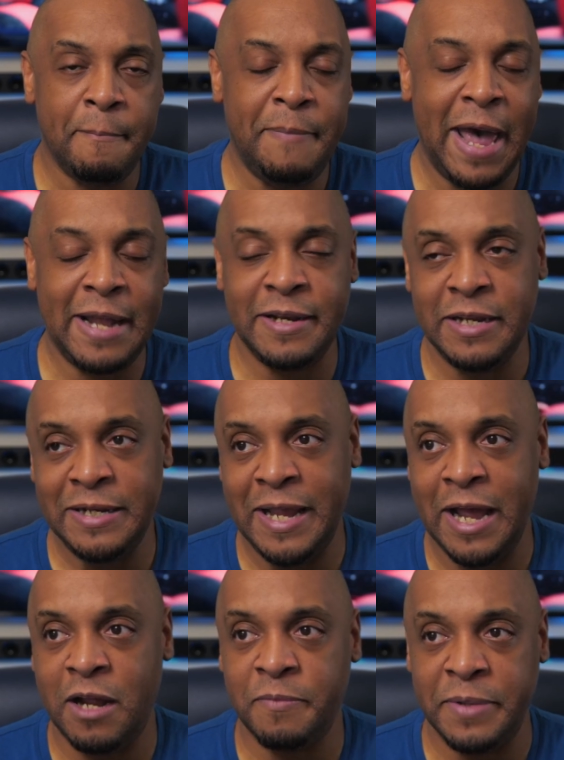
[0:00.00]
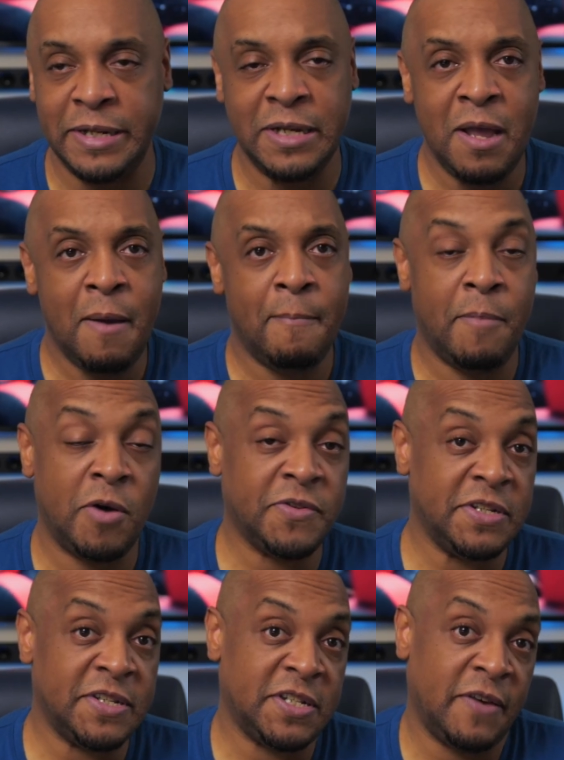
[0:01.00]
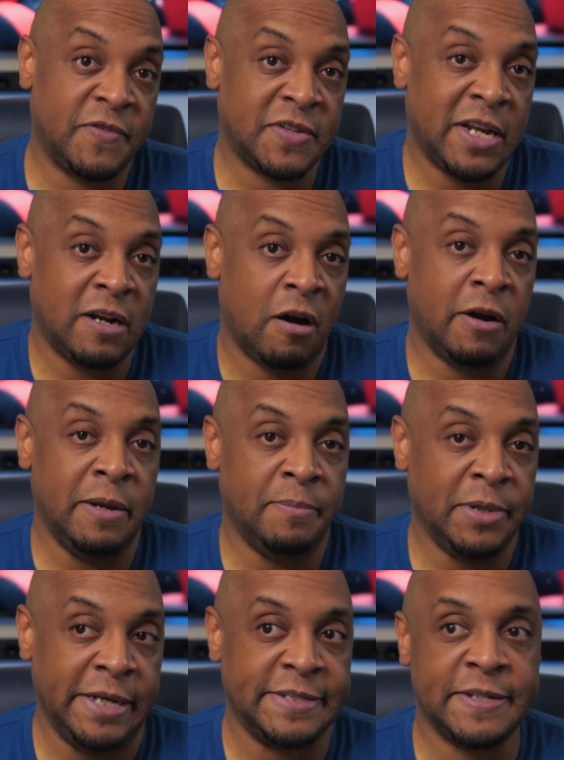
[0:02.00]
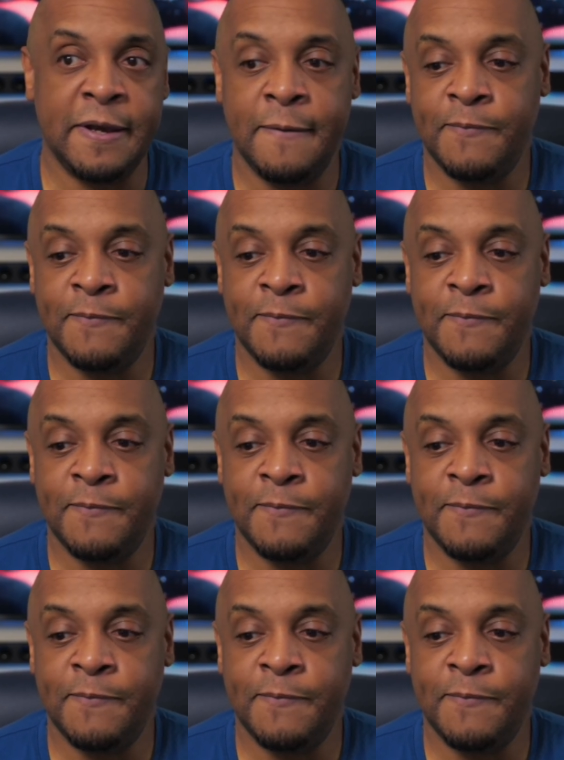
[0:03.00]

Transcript: battening down, but most of the stuff is kind of already in place.